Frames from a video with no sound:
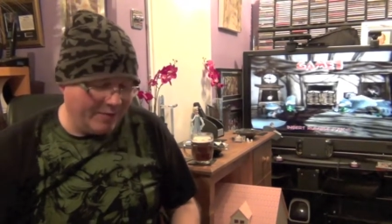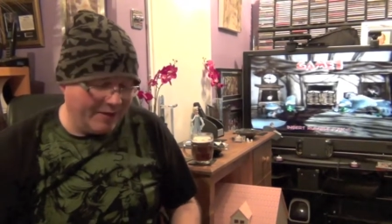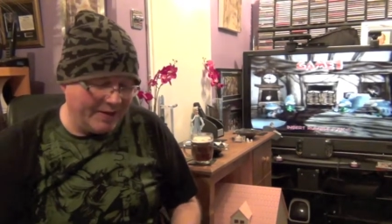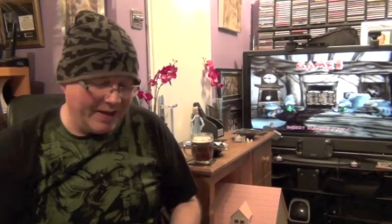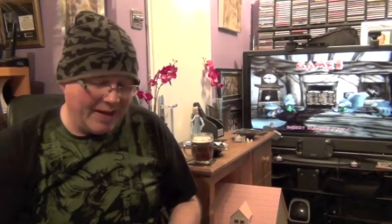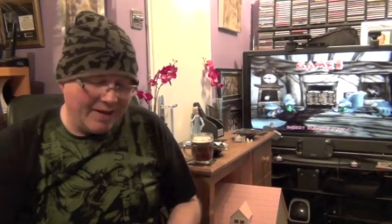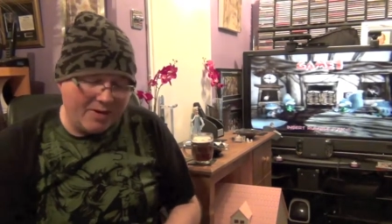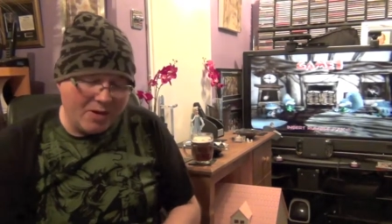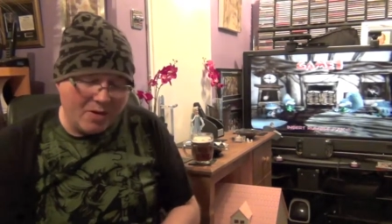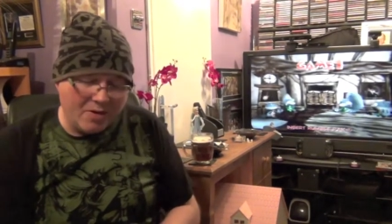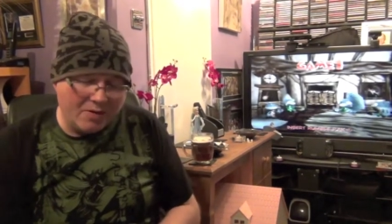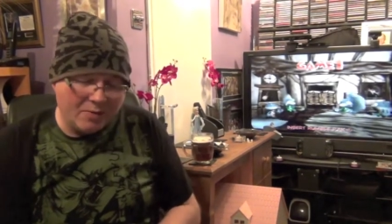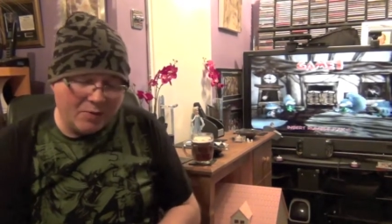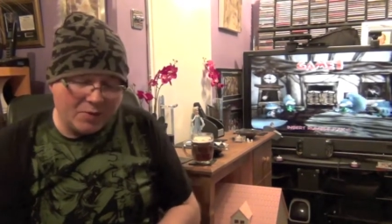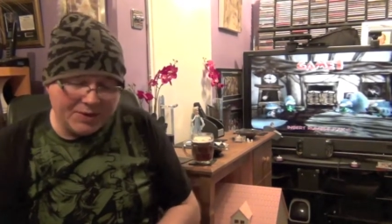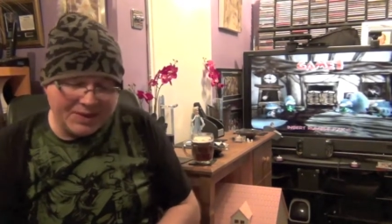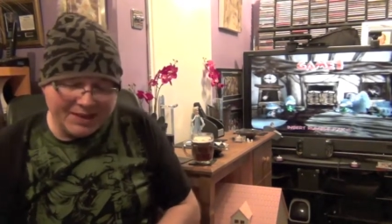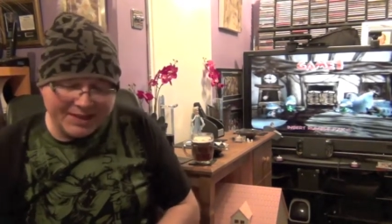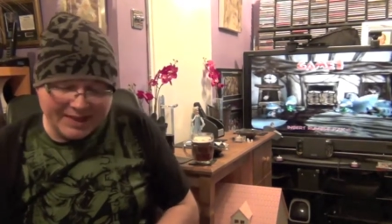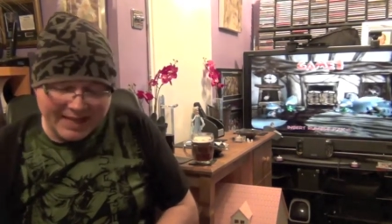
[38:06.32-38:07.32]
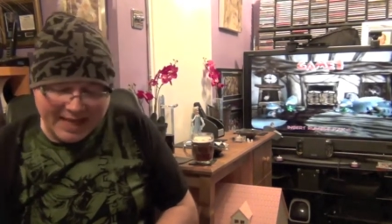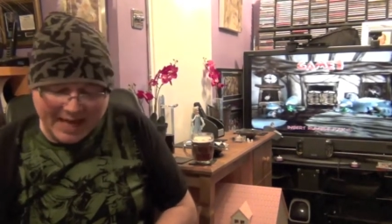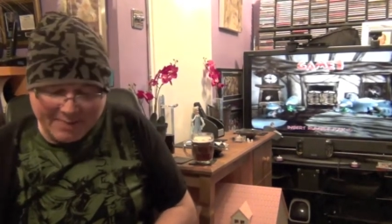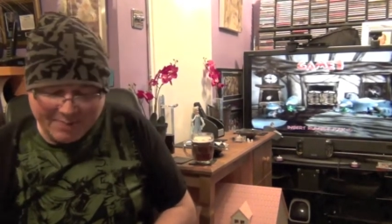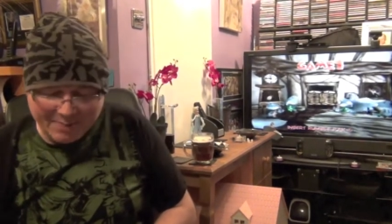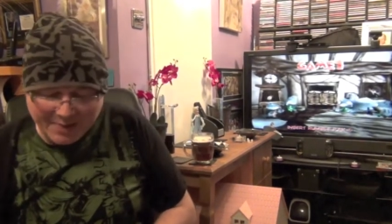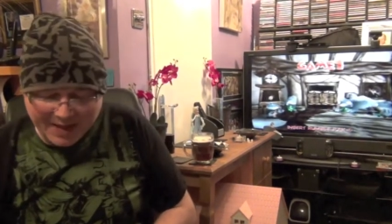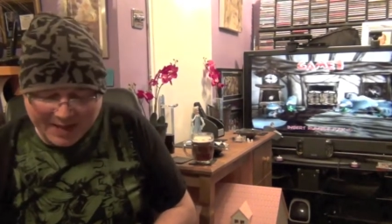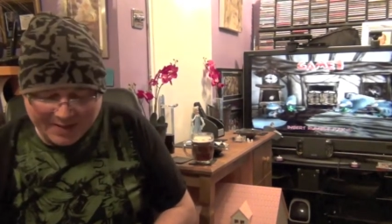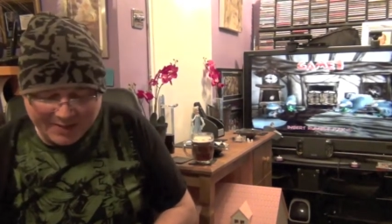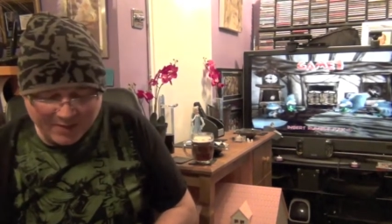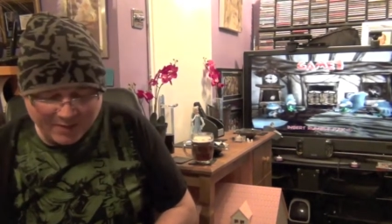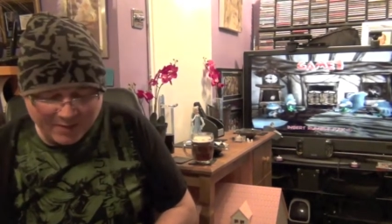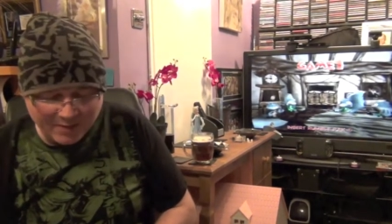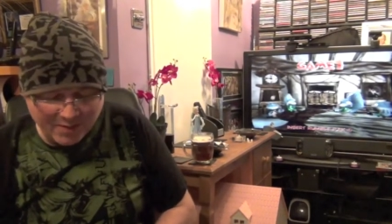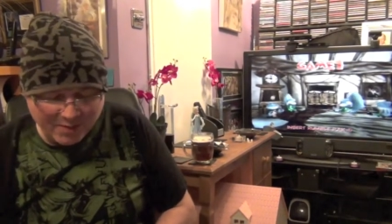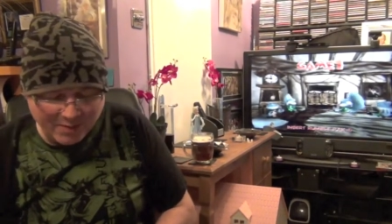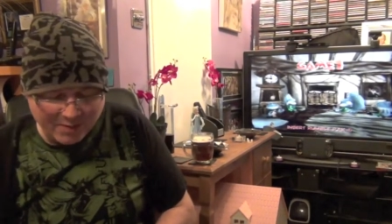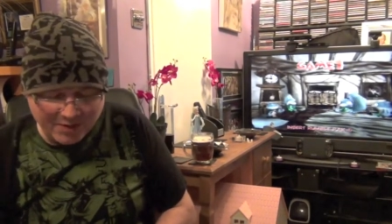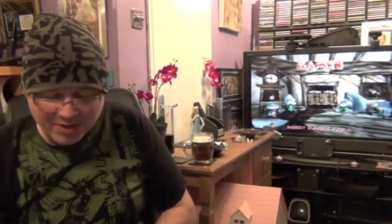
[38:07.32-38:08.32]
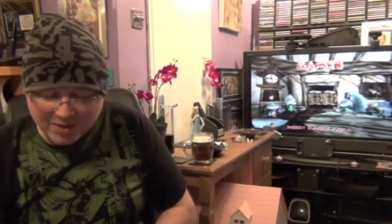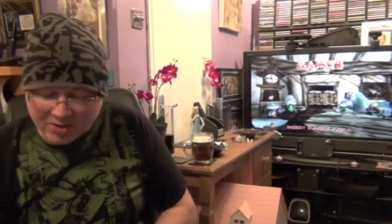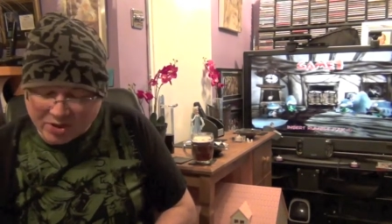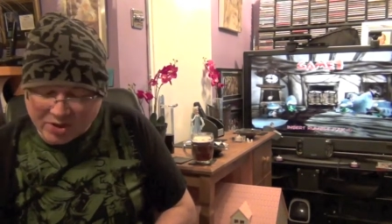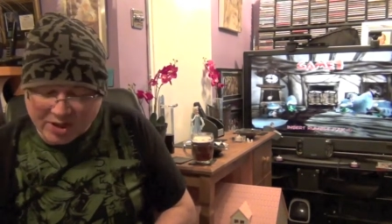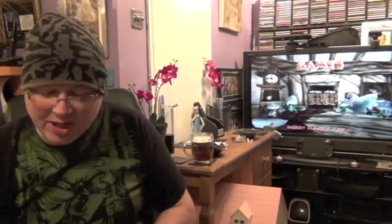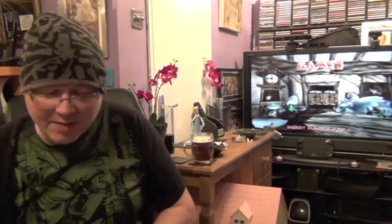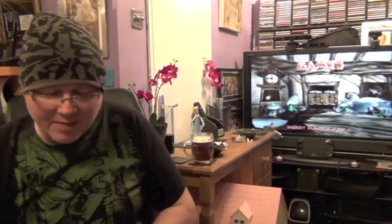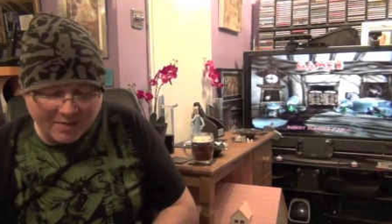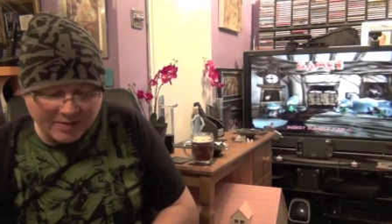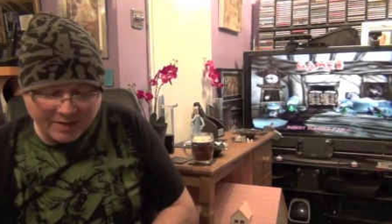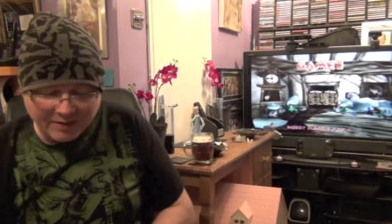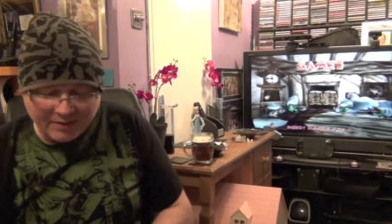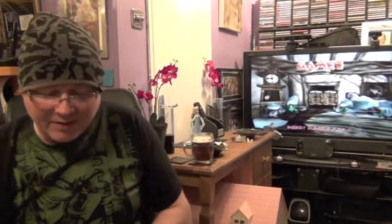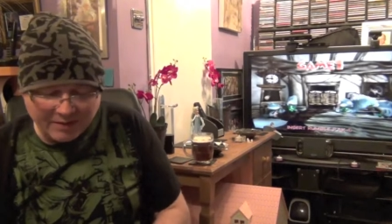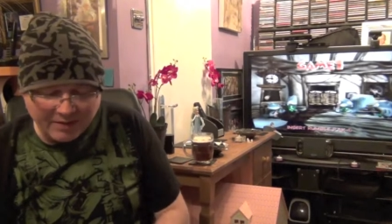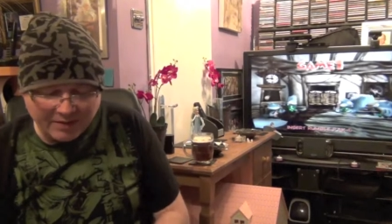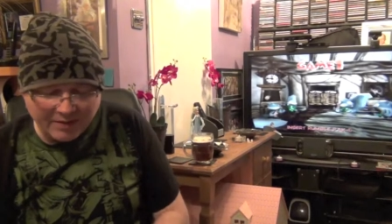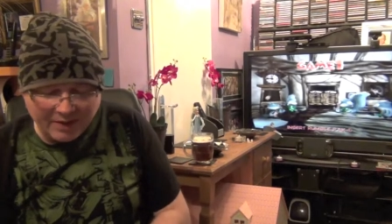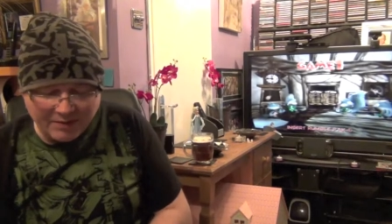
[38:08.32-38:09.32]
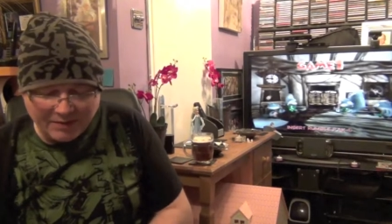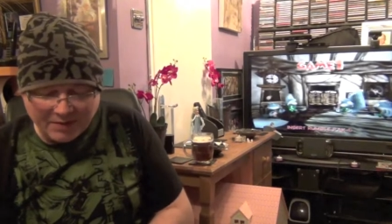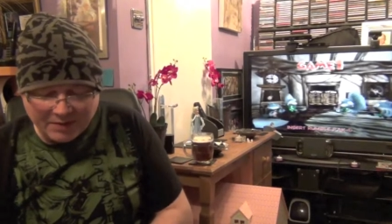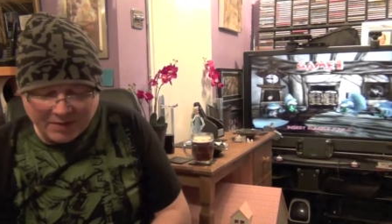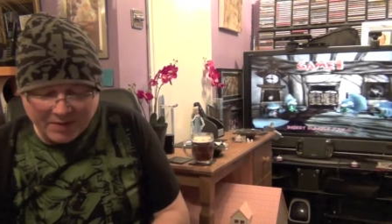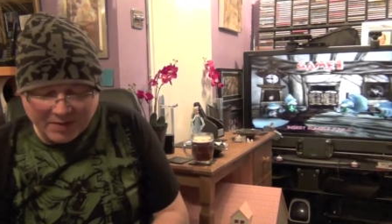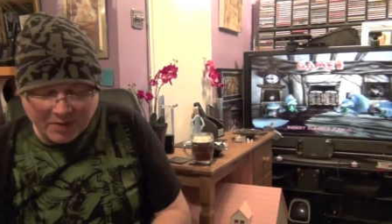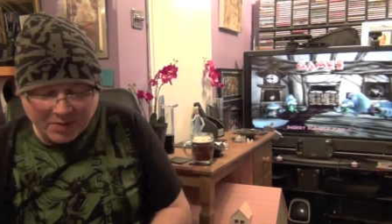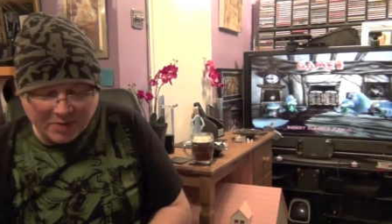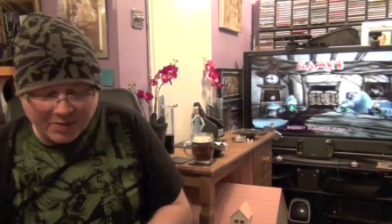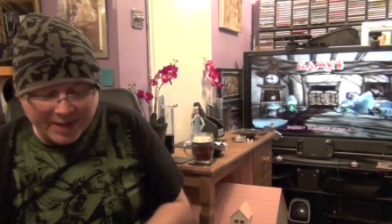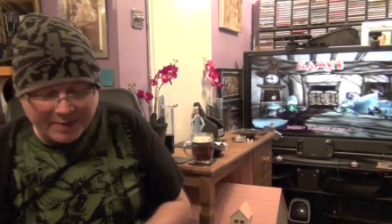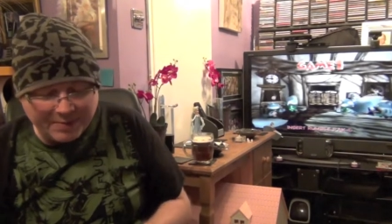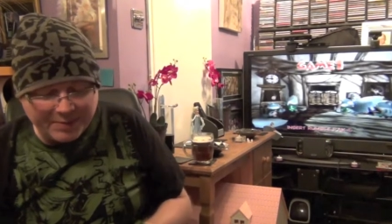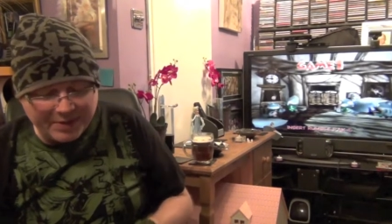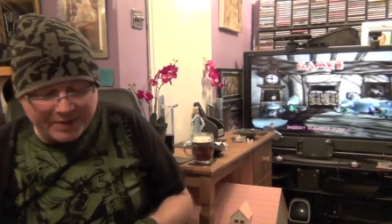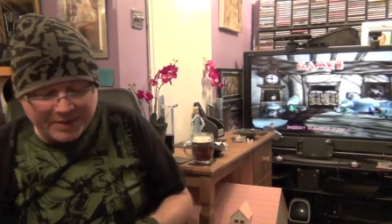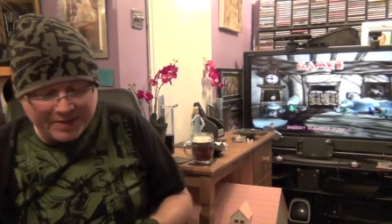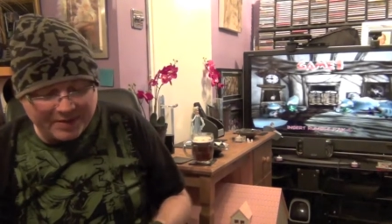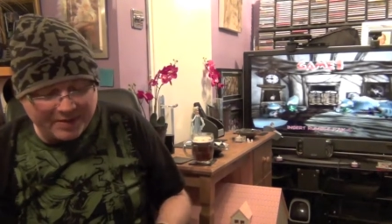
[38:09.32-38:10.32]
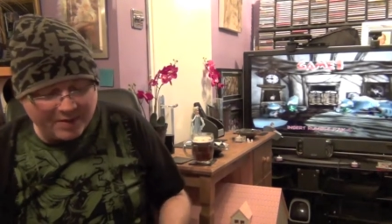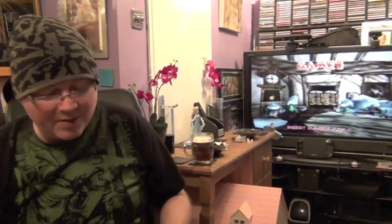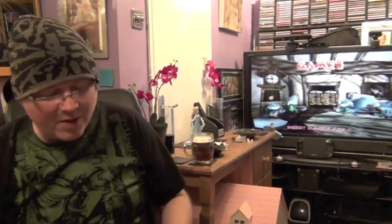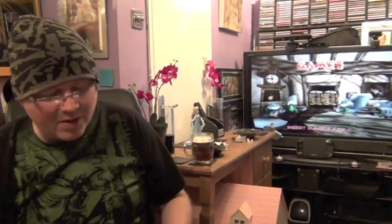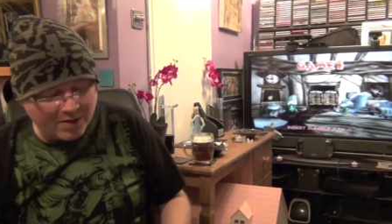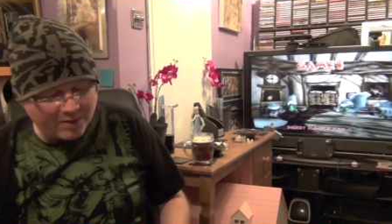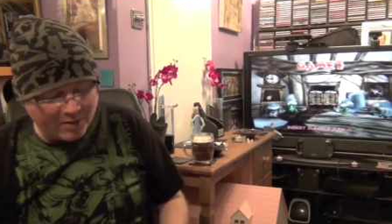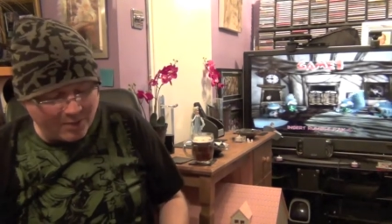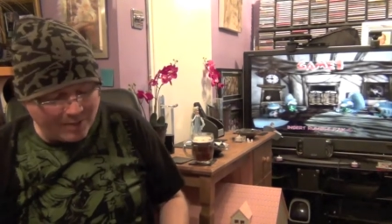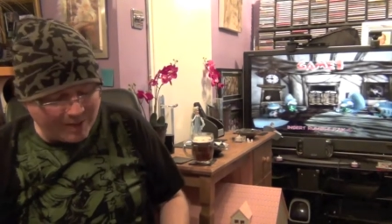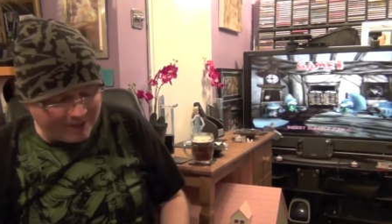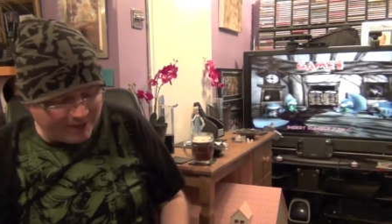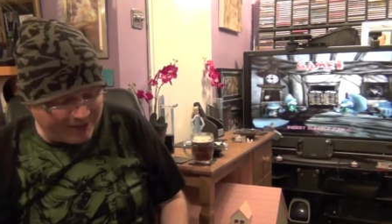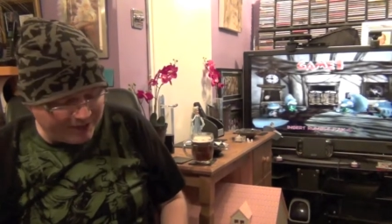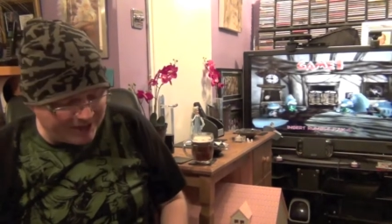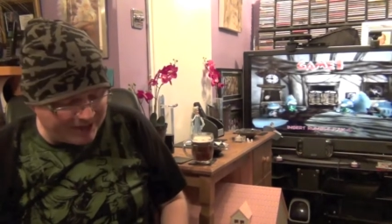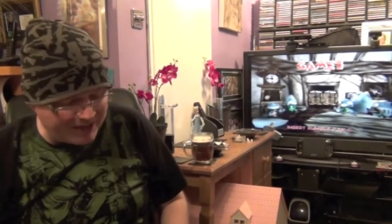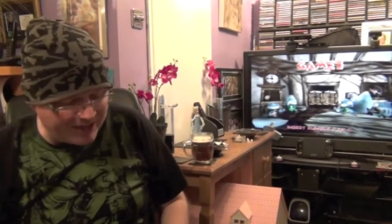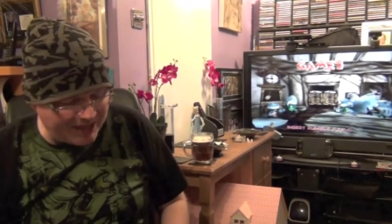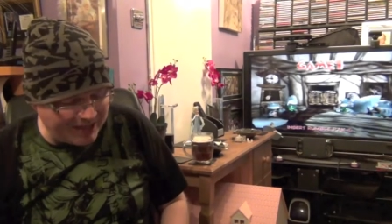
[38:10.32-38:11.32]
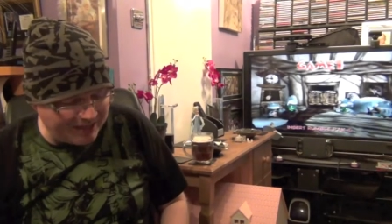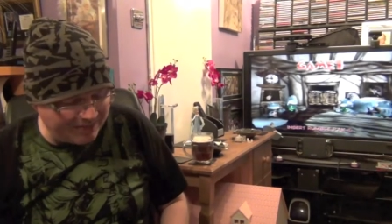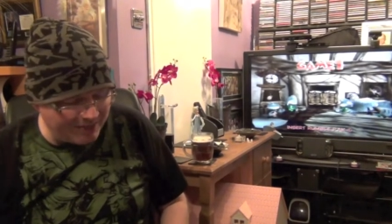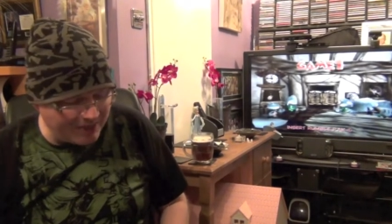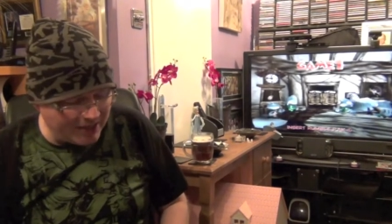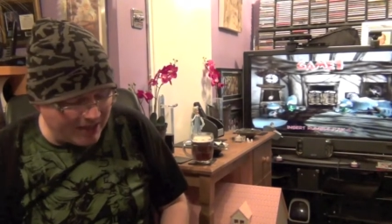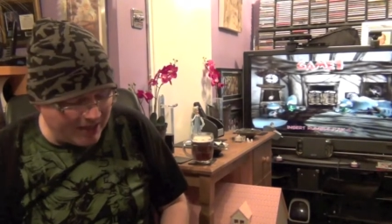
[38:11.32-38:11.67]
it, but now they only wanted £10 for it, which is cheap, because even if you look on Amazon it still goes for about £15.